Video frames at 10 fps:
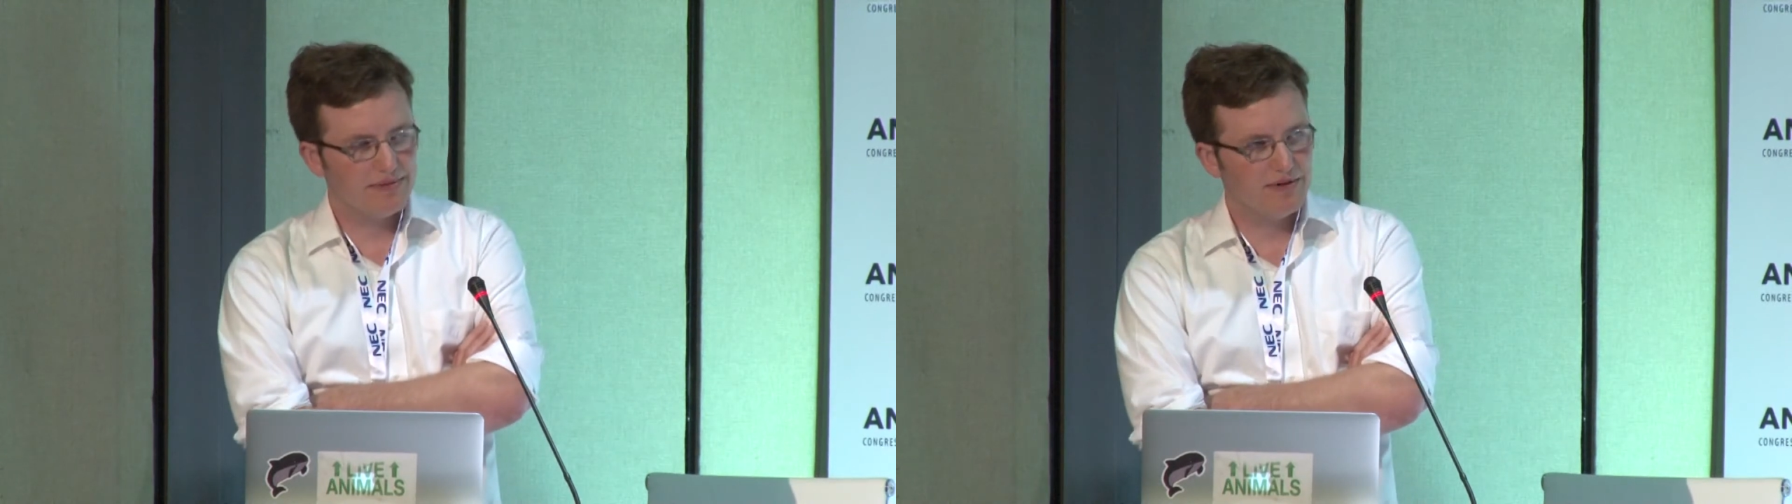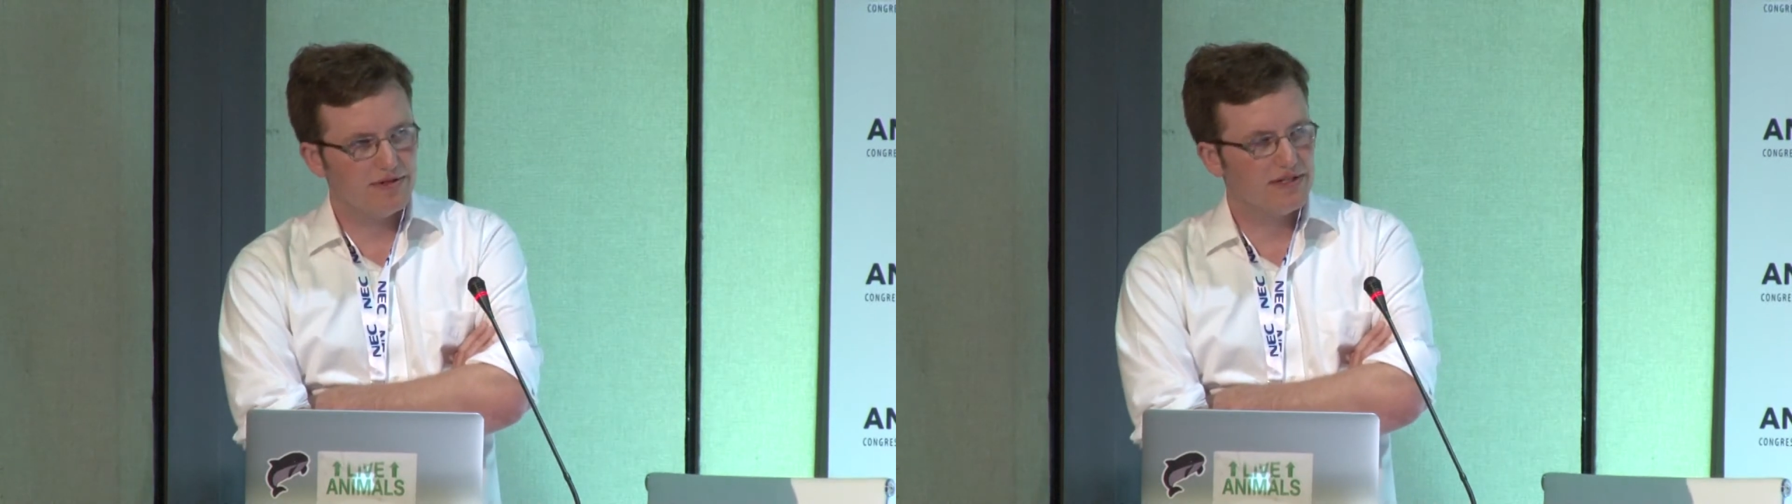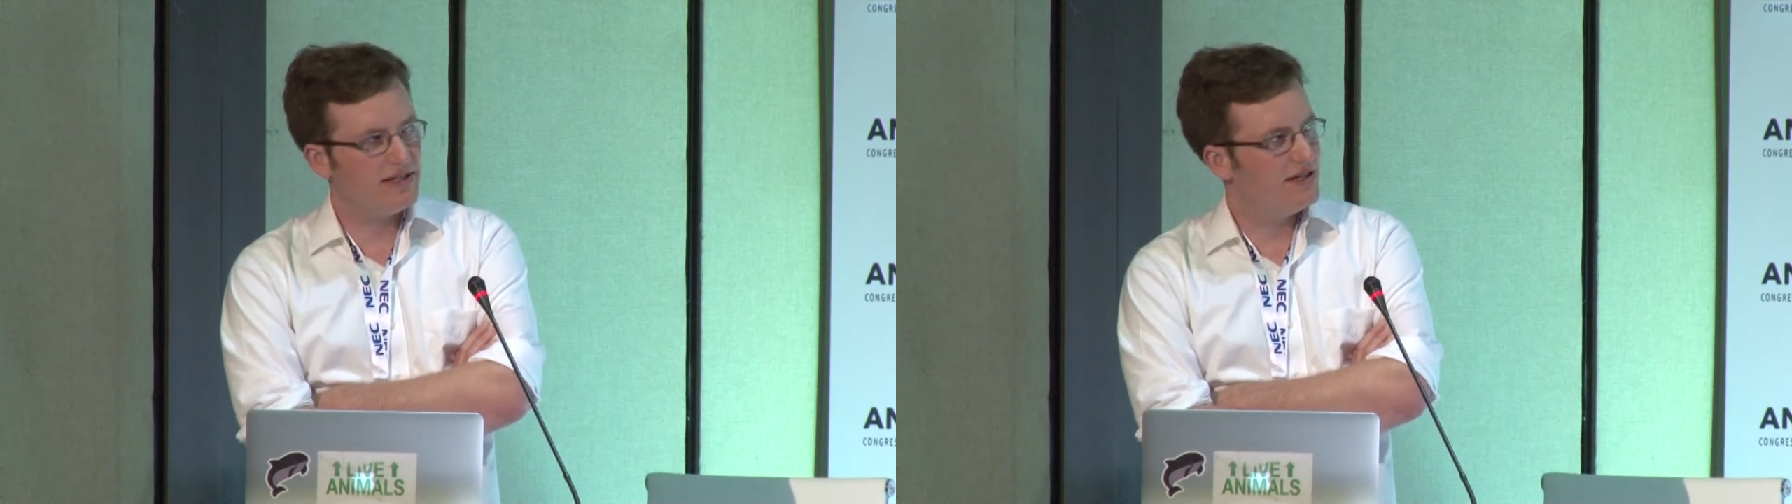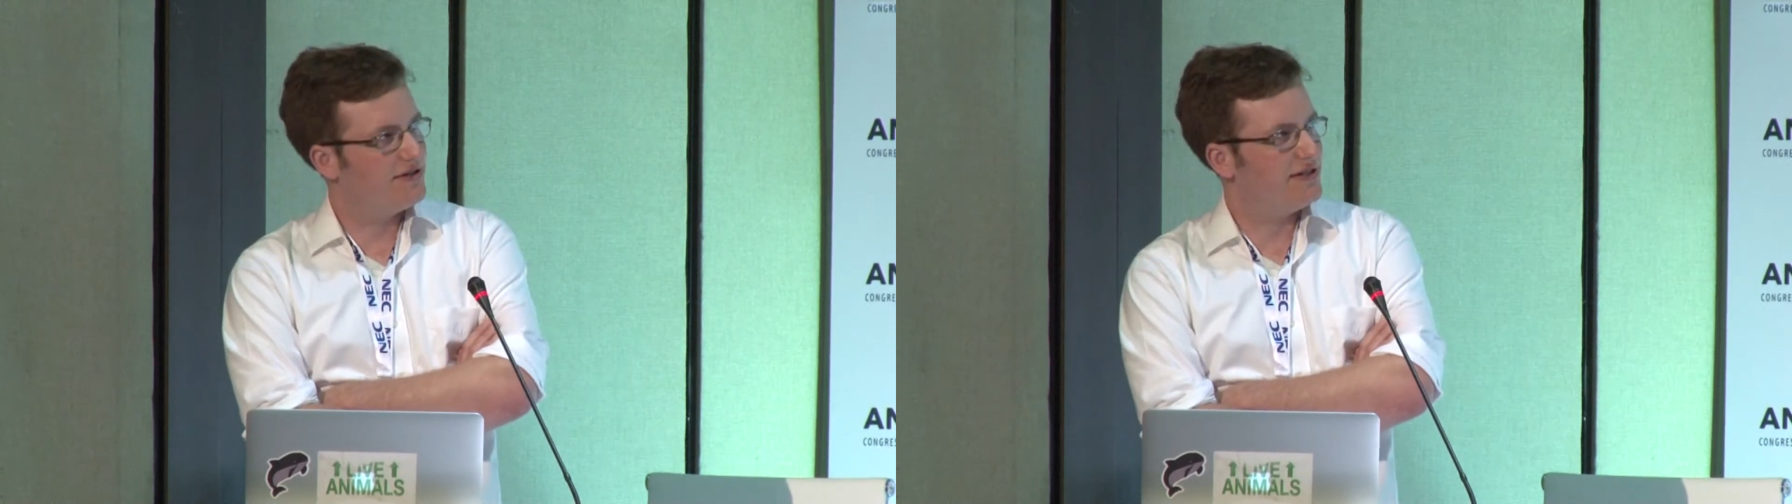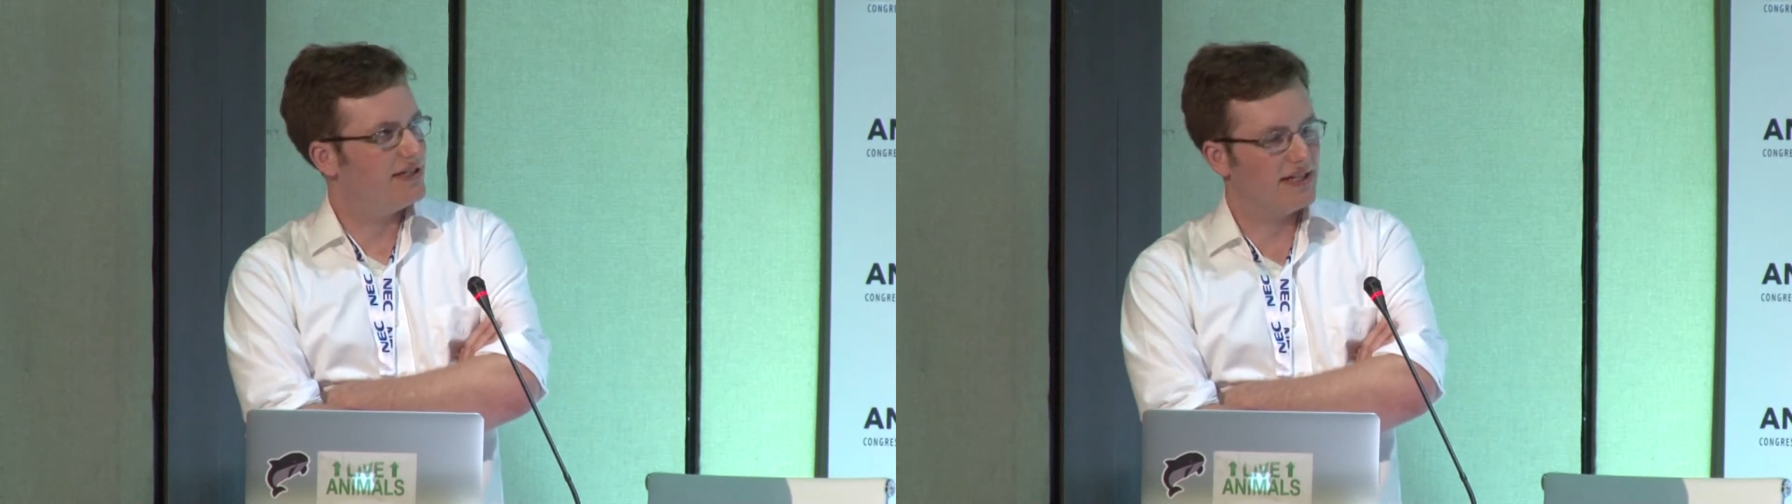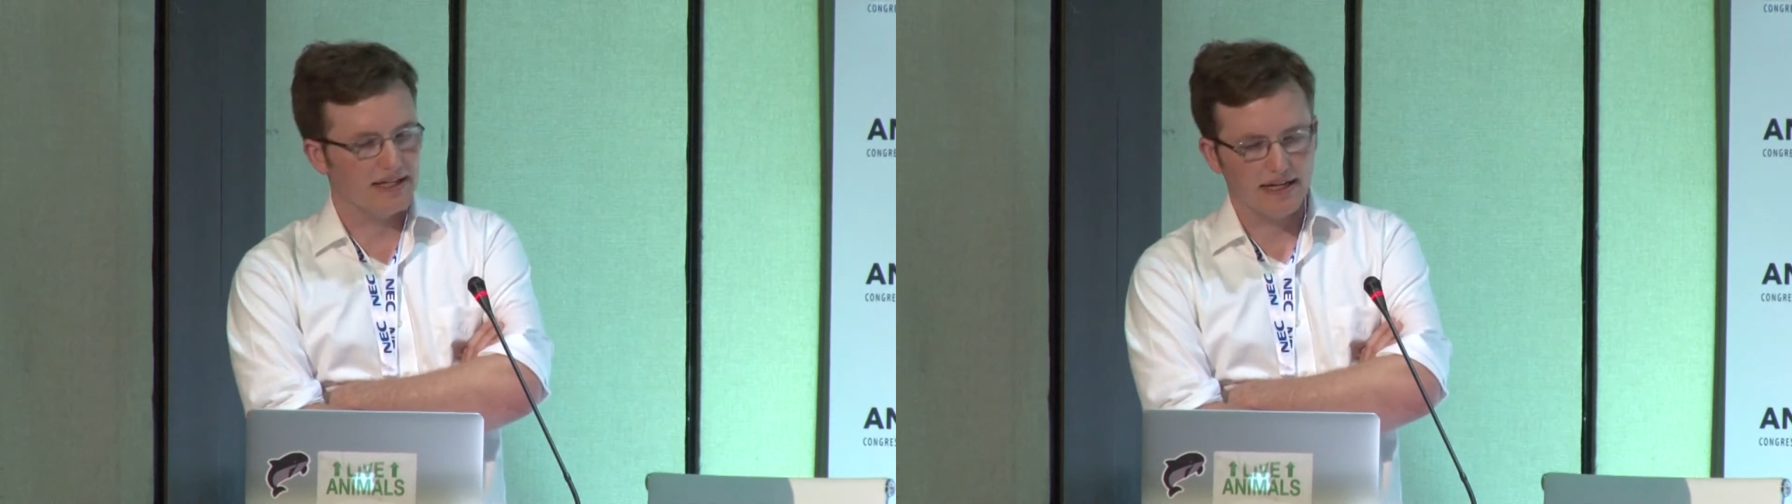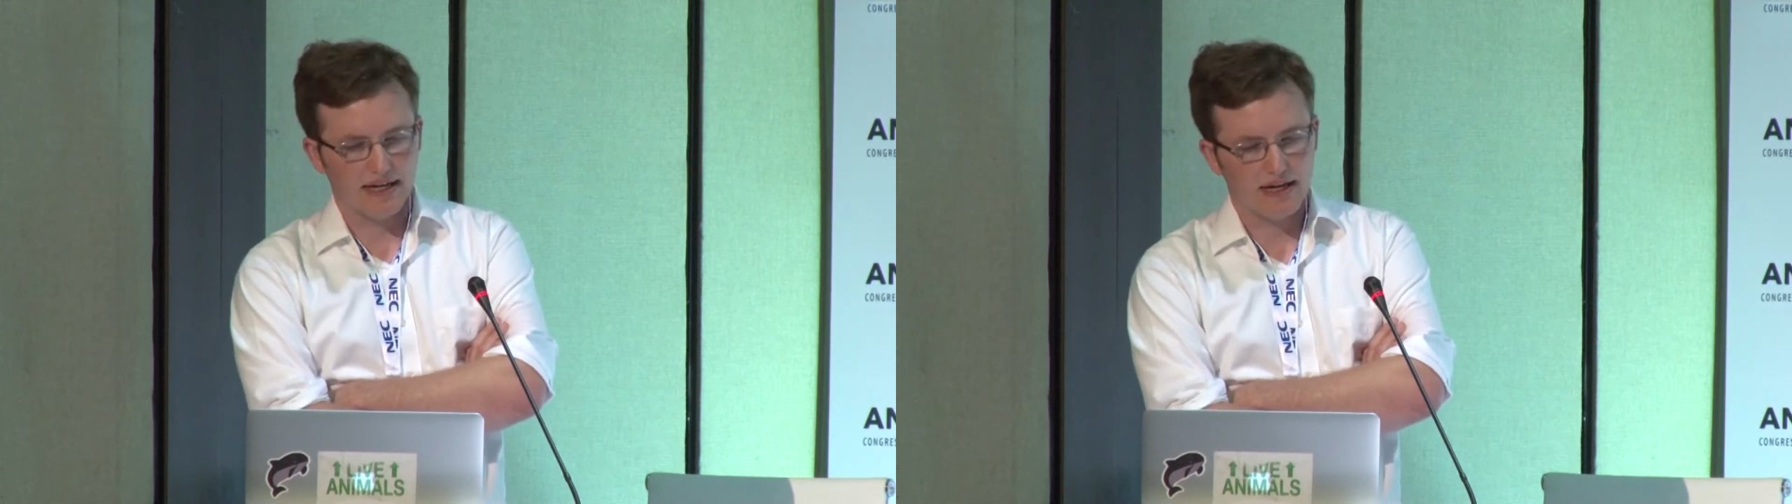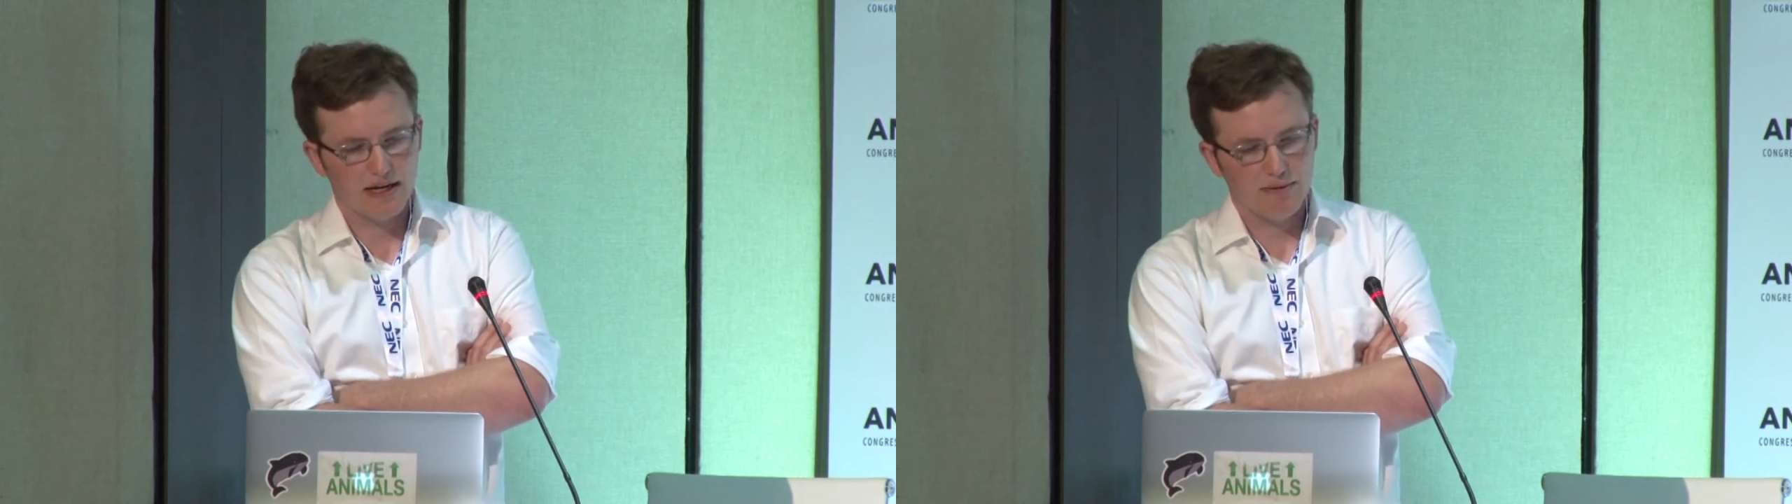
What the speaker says: most interestingly,